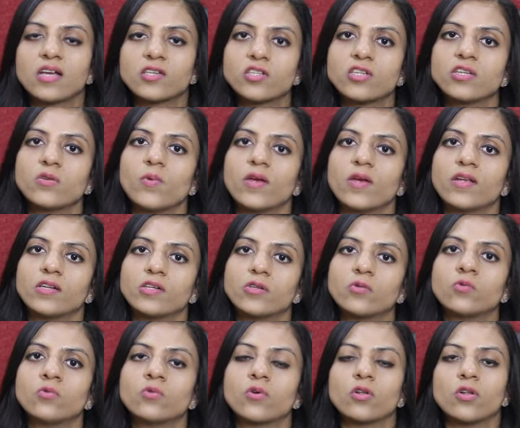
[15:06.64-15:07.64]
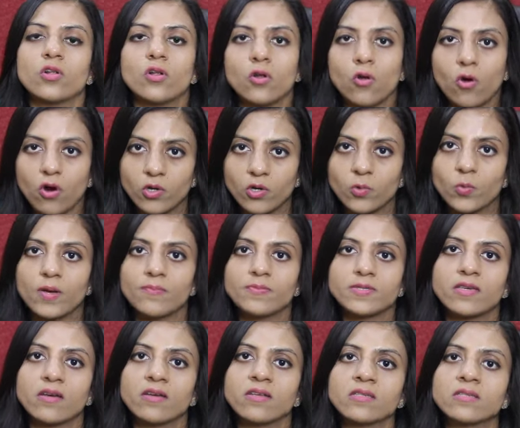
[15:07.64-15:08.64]
actually went to a lot of
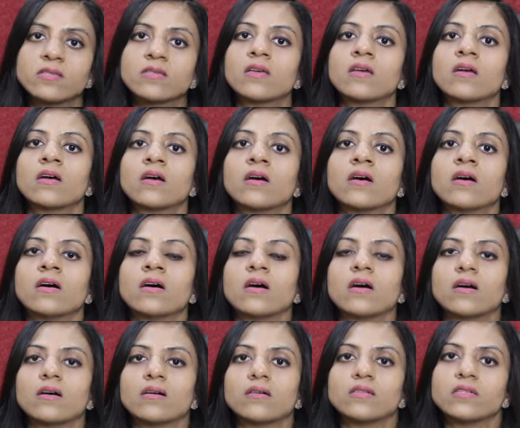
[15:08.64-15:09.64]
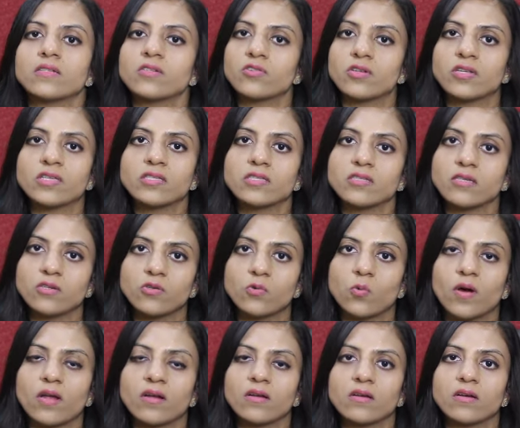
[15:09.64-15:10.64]
websites, uh, didn't really stick to
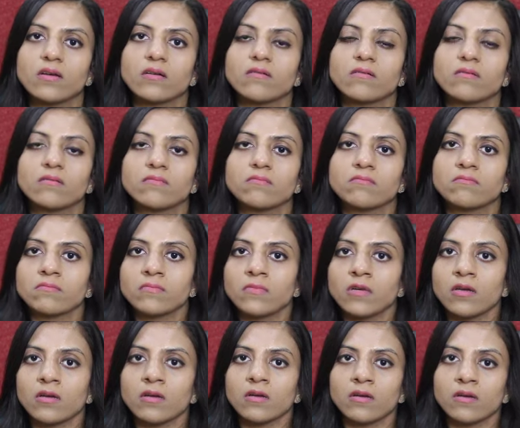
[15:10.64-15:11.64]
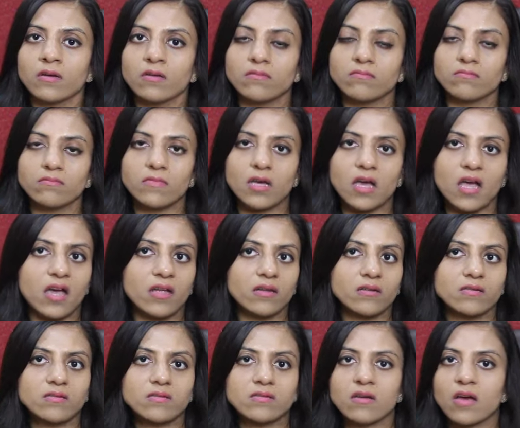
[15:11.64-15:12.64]
one, um,
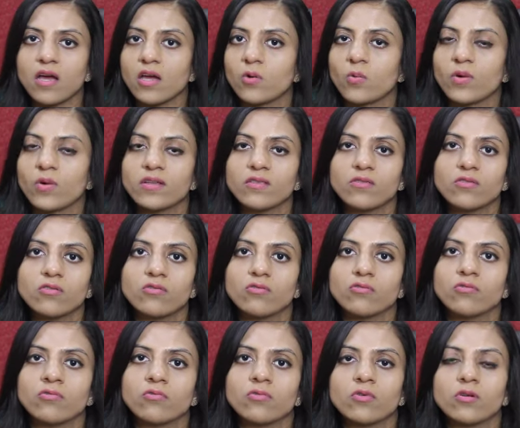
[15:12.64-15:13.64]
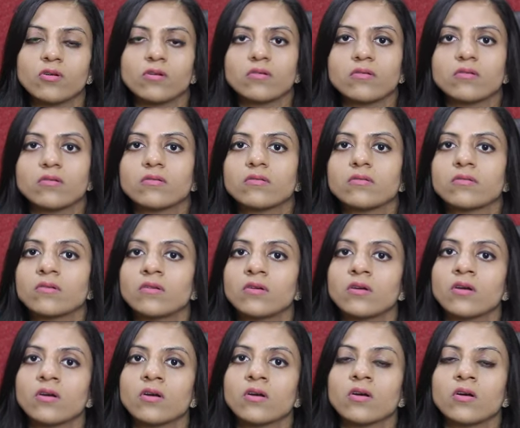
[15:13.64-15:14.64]
and I went through uh,
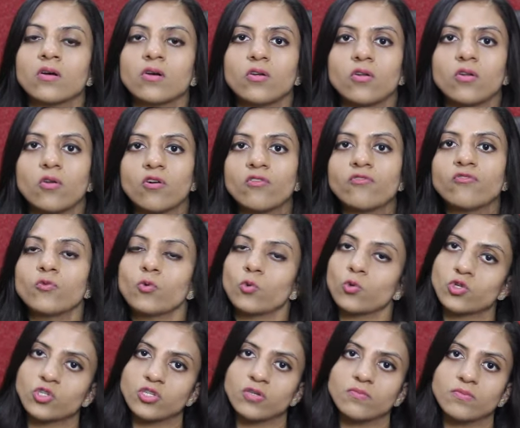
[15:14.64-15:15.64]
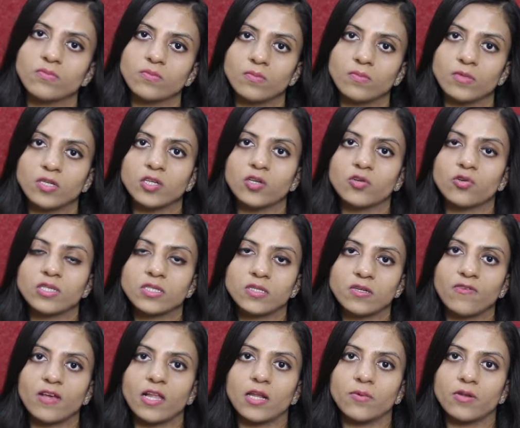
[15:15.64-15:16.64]
a lot of coaching materials
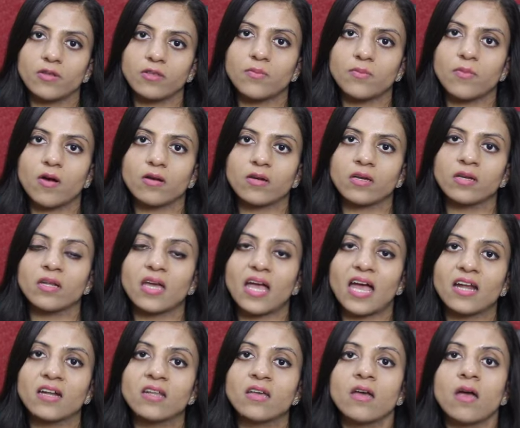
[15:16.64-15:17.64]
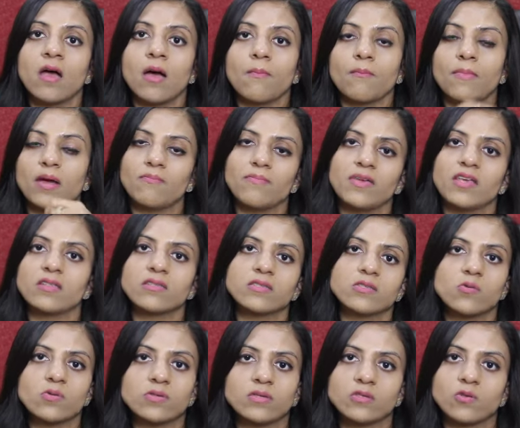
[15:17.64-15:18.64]
available in the market, and my main
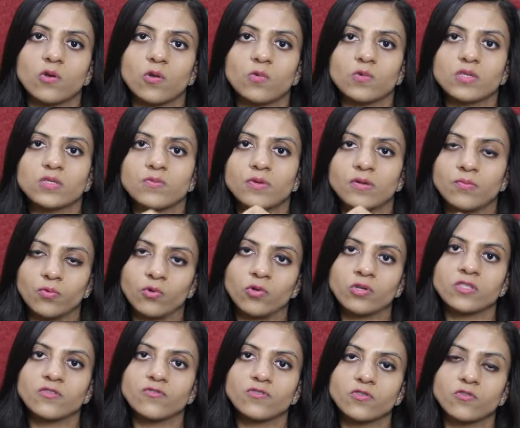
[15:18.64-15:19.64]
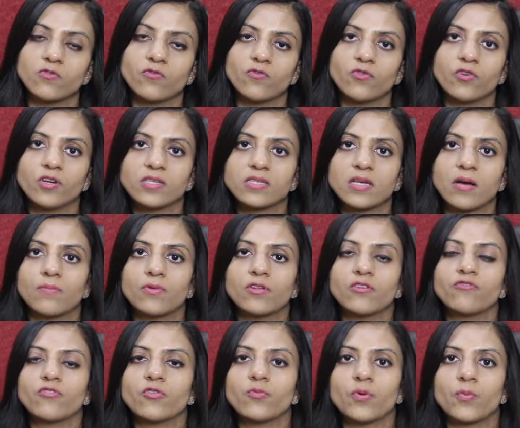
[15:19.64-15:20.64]
source has always been books. So for example,
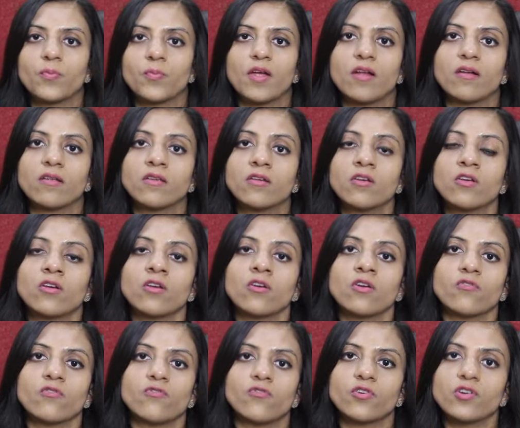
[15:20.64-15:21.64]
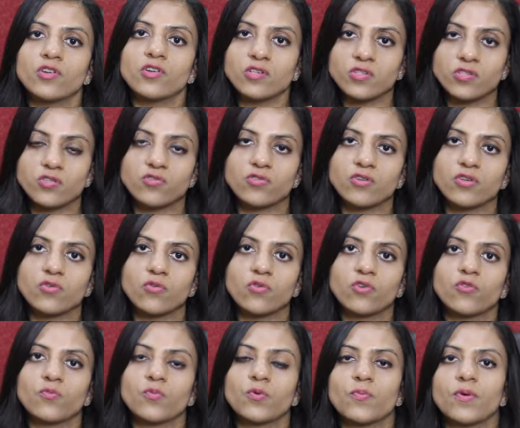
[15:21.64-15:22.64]
if you're preparing for history
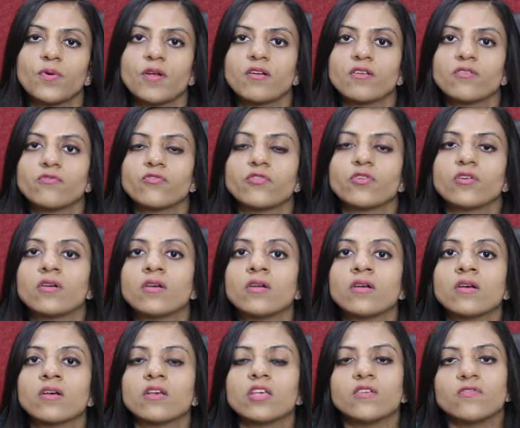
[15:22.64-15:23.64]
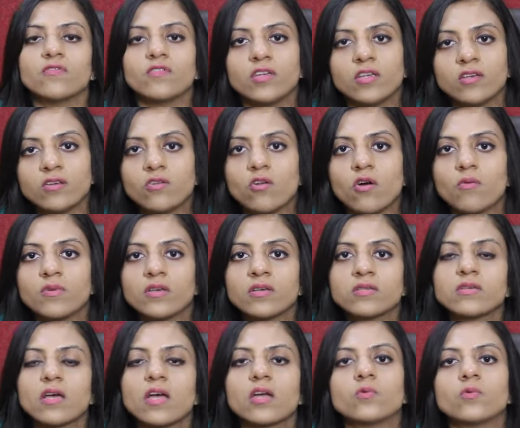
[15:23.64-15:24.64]
or you're preparing for even
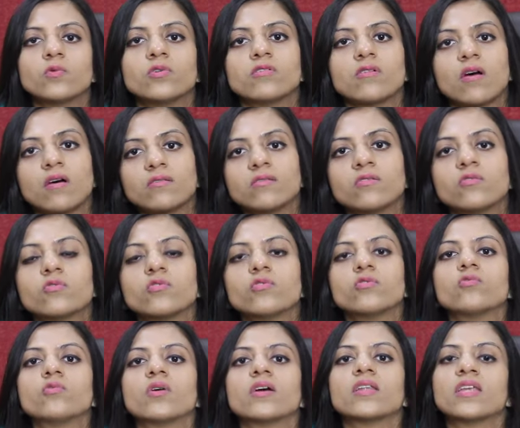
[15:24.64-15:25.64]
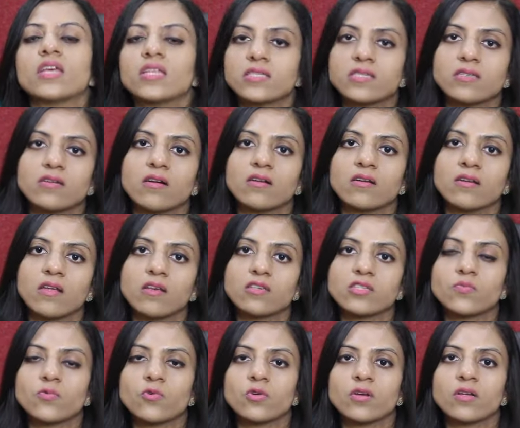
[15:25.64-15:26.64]
economics, I would rather go to an N C R T
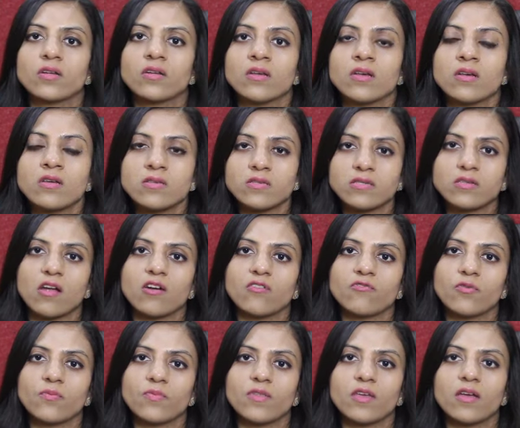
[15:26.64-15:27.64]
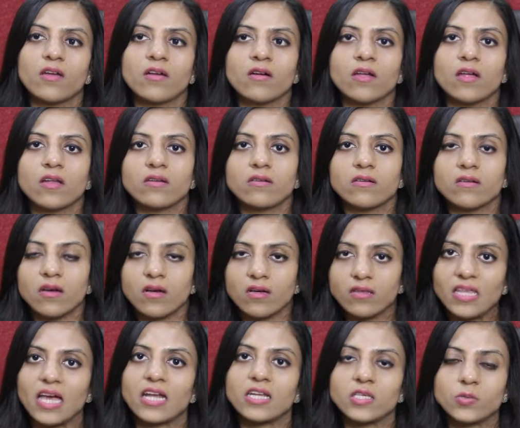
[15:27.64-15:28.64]
textbook and start from there, and
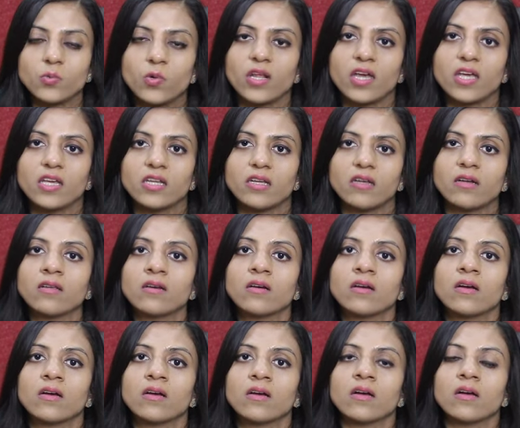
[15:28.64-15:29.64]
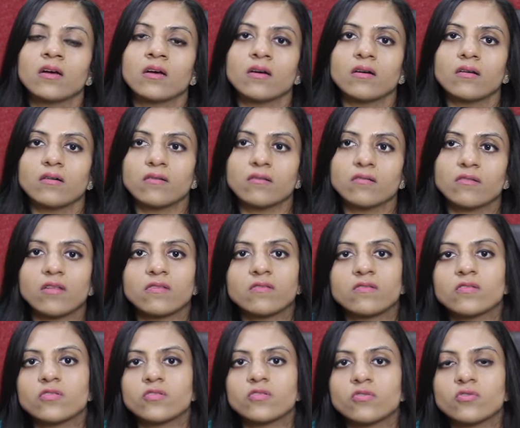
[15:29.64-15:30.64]
that is what I did, uh, rather
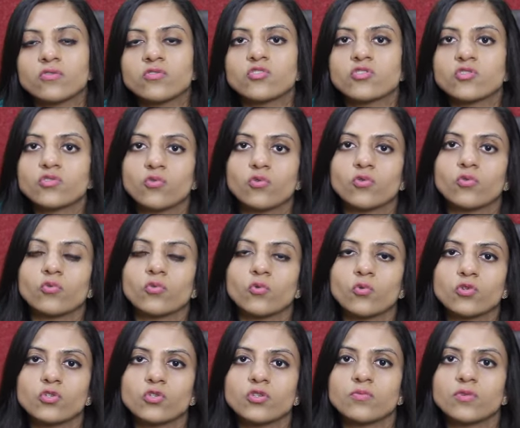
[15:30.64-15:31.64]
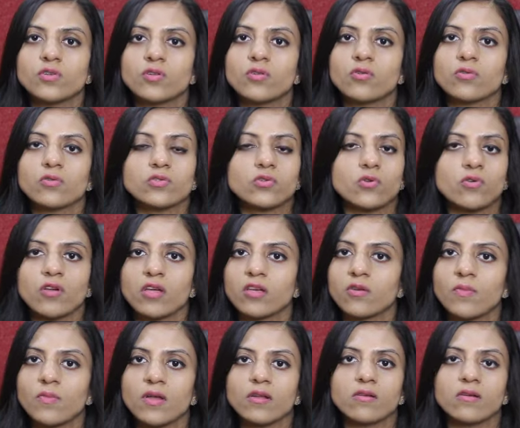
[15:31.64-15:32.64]
than you know just go to coaching materials or
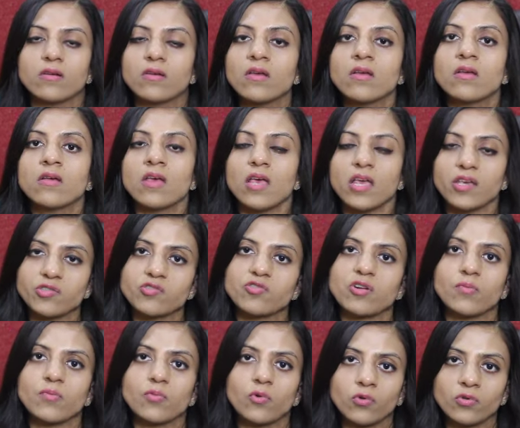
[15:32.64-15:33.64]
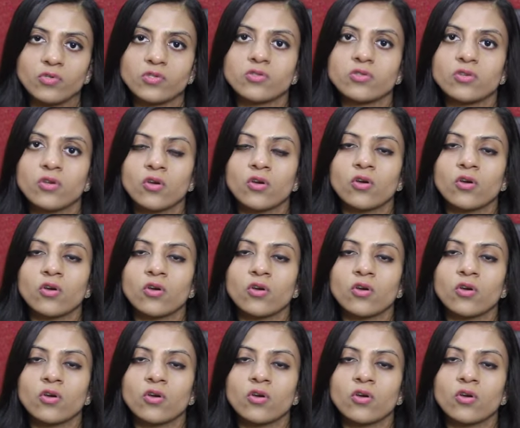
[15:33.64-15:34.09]
recommended extra books.